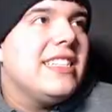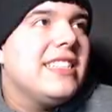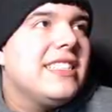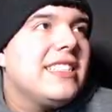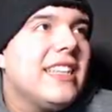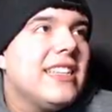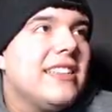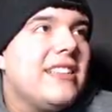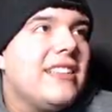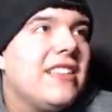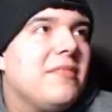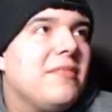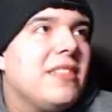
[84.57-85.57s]
send an
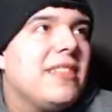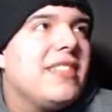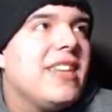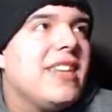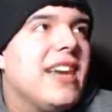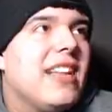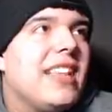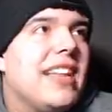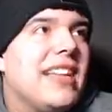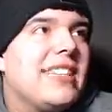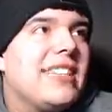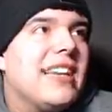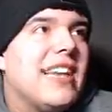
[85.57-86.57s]
all-out blitz. Like I
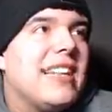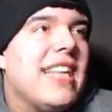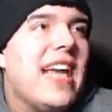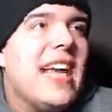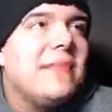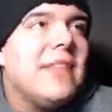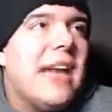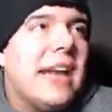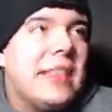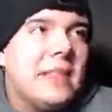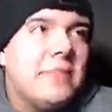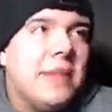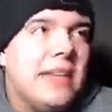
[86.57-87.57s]
said, guys, I am not
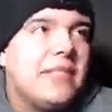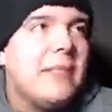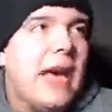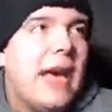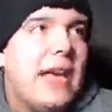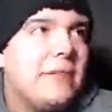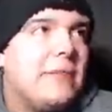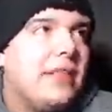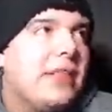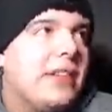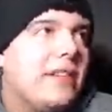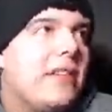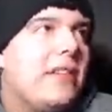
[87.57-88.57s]
the best Madden
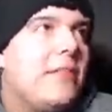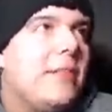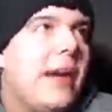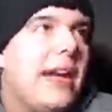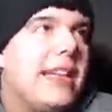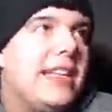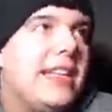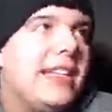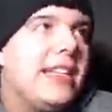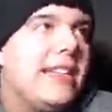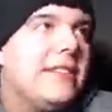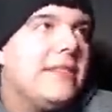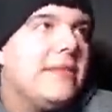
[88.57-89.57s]
player by any
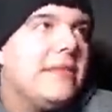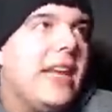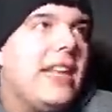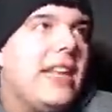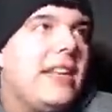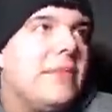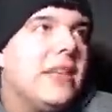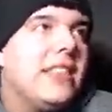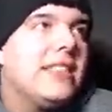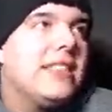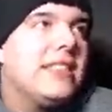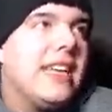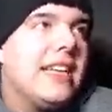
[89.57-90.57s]
mean any
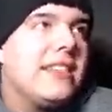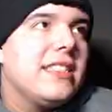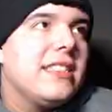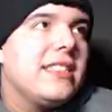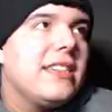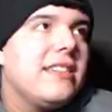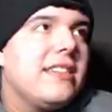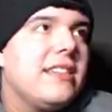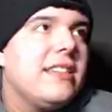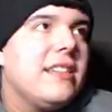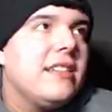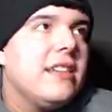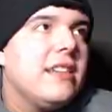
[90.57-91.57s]
means necessary.
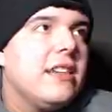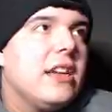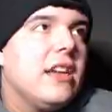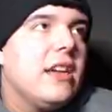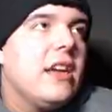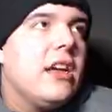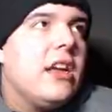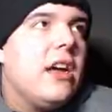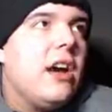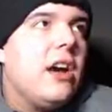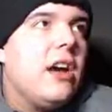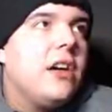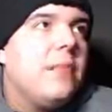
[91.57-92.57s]

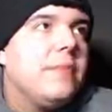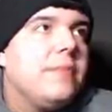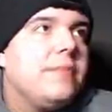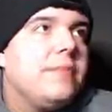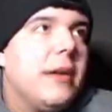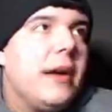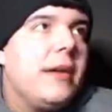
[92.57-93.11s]
Um, but